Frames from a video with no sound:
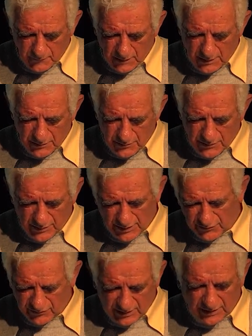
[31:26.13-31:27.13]
the
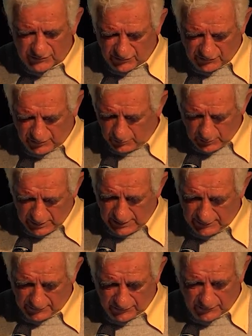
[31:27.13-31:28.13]
rest takes us somewhere
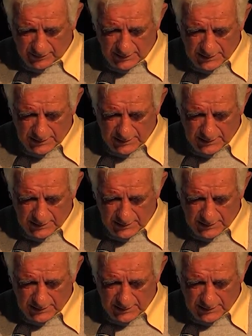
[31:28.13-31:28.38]
else.